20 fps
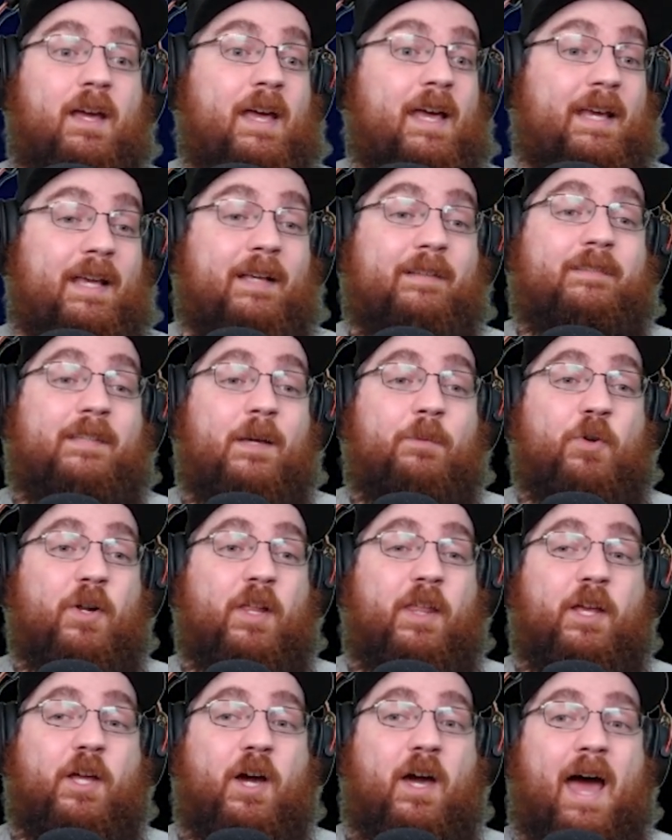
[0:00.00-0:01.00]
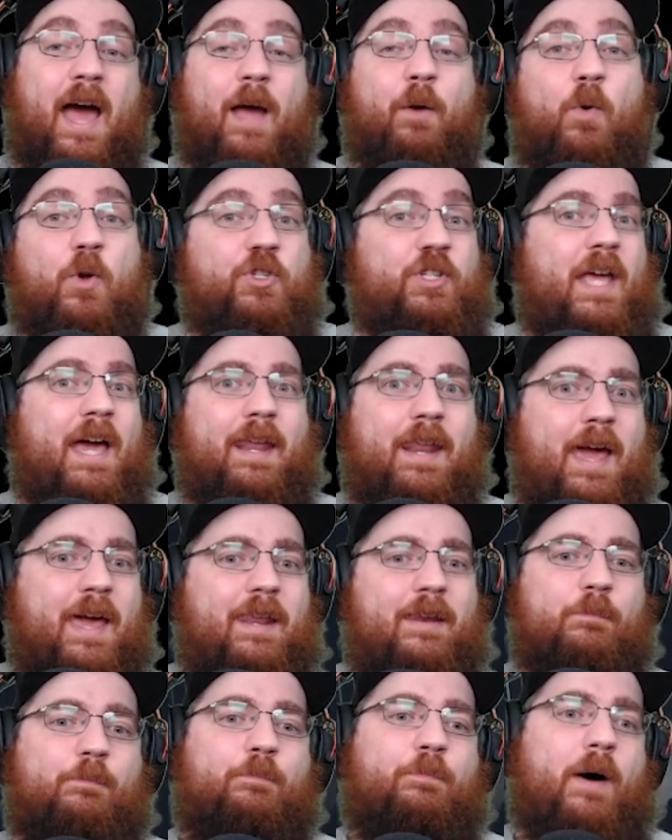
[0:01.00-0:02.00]
He seems really good. I wish he had
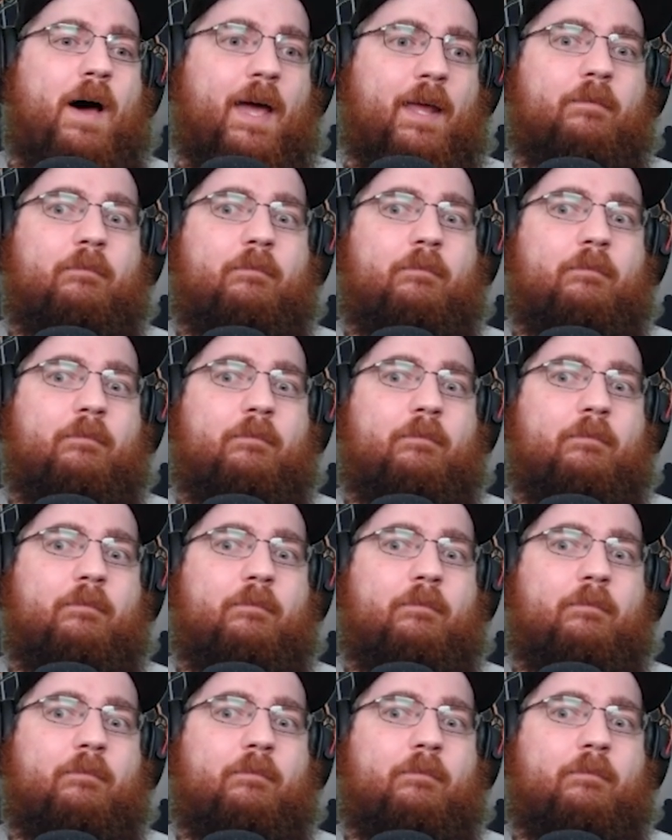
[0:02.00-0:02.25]
hidden, but